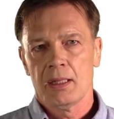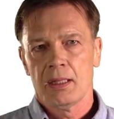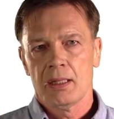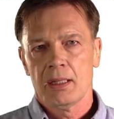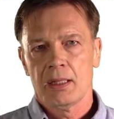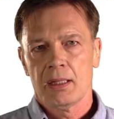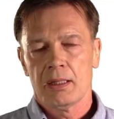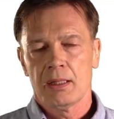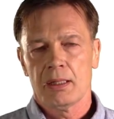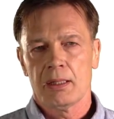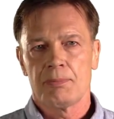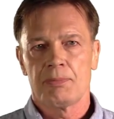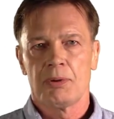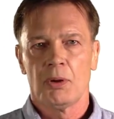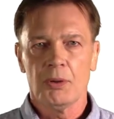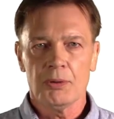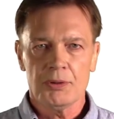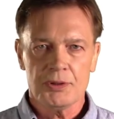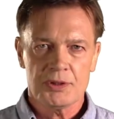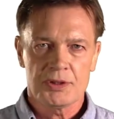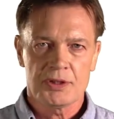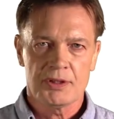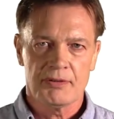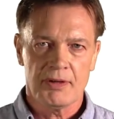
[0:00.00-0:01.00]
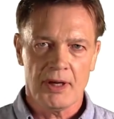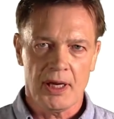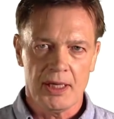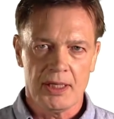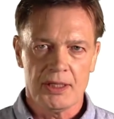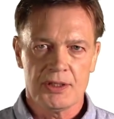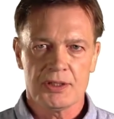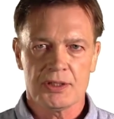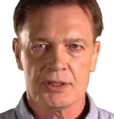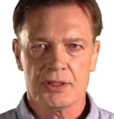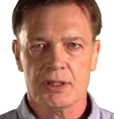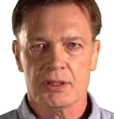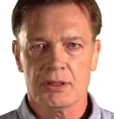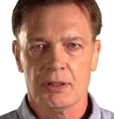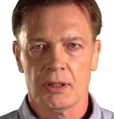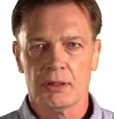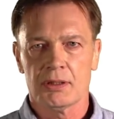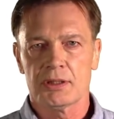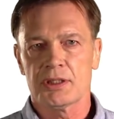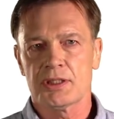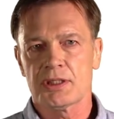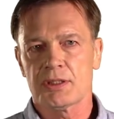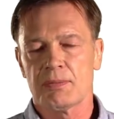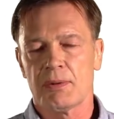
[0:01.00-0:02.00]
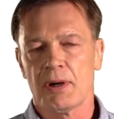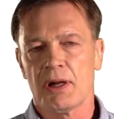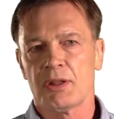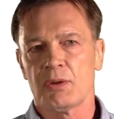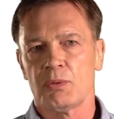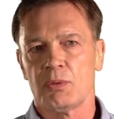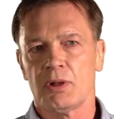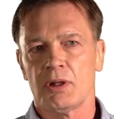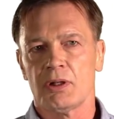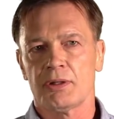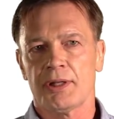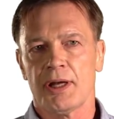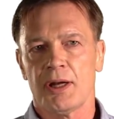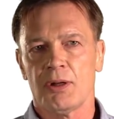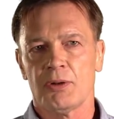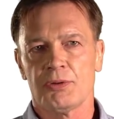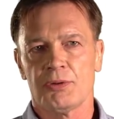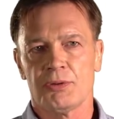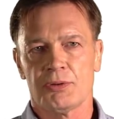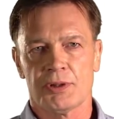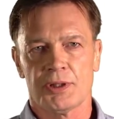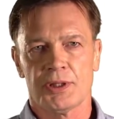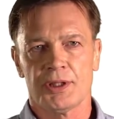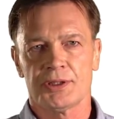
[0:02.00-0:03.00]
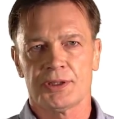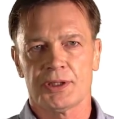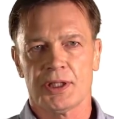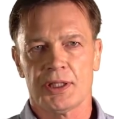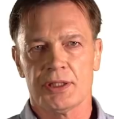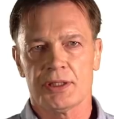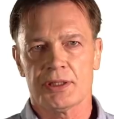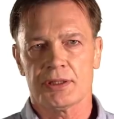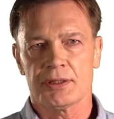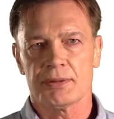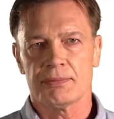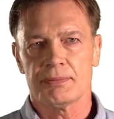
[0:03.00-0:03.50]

The importance of age is acknowledged by the World Health Organization,